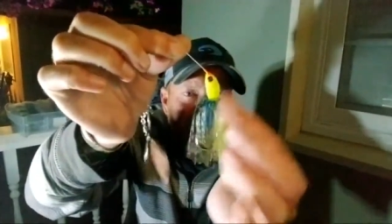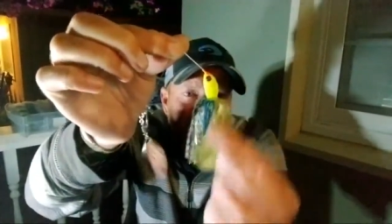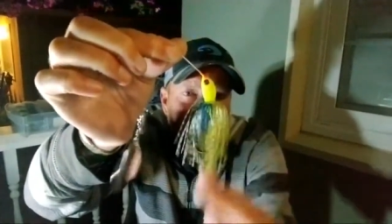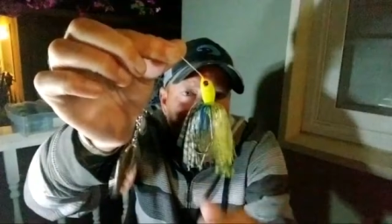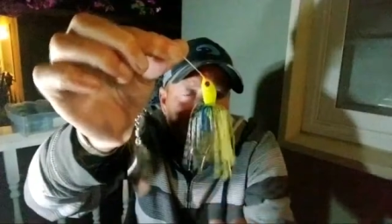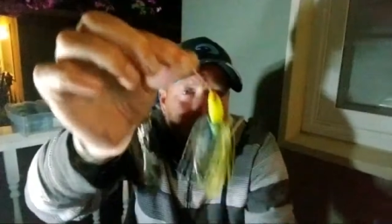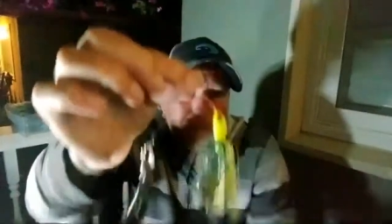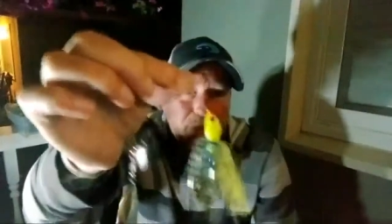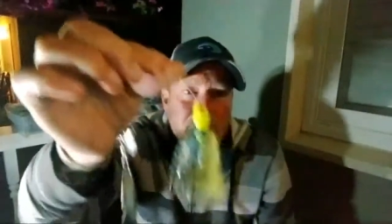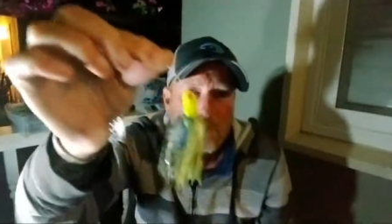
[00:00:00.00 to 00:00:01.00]
on the
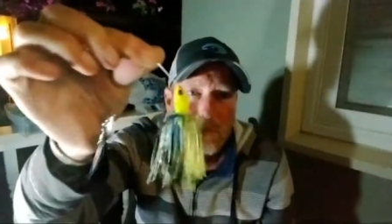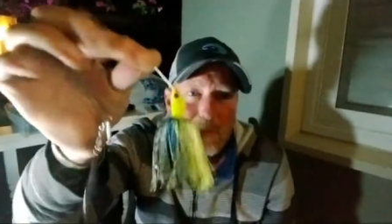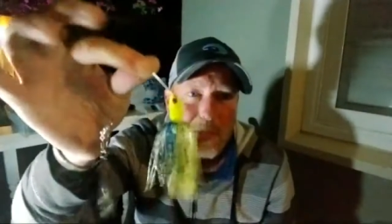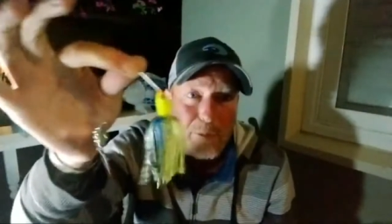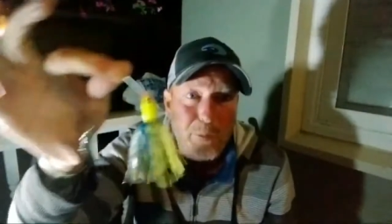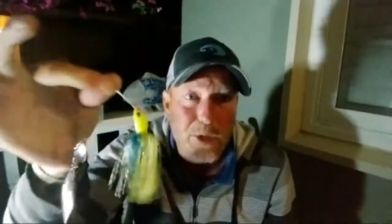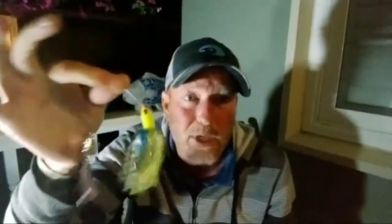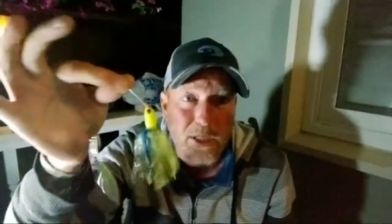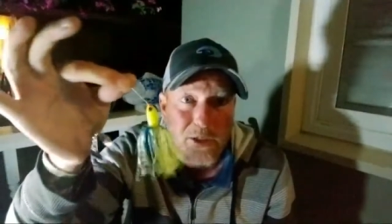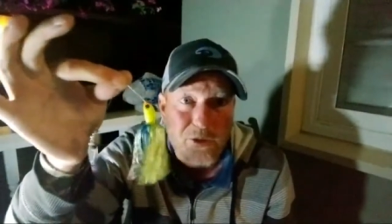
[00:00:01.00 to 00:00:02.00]
bottom. I put it
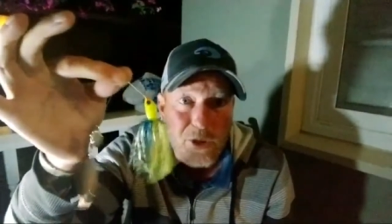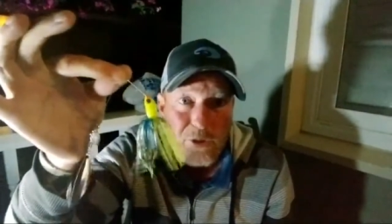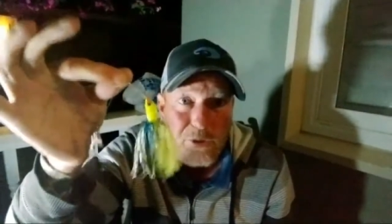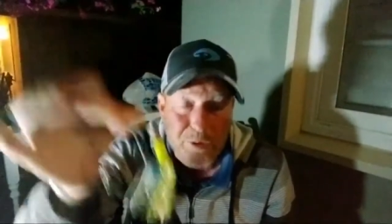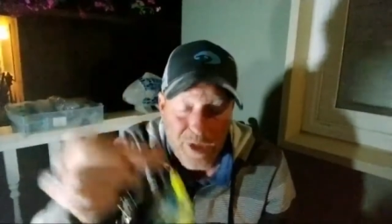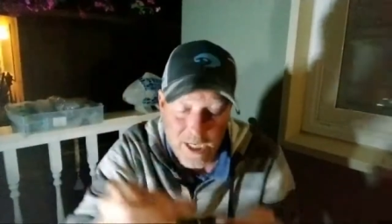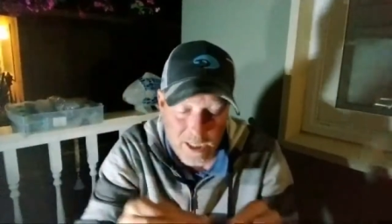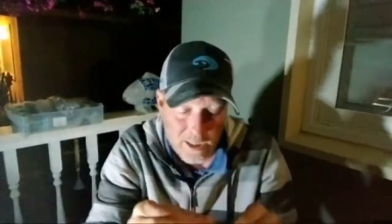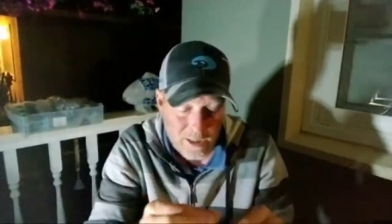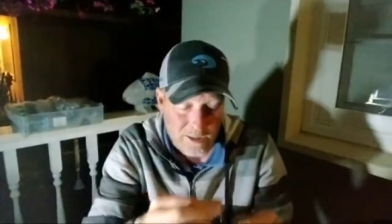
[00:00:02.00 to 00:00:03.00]
on the chartreuse head.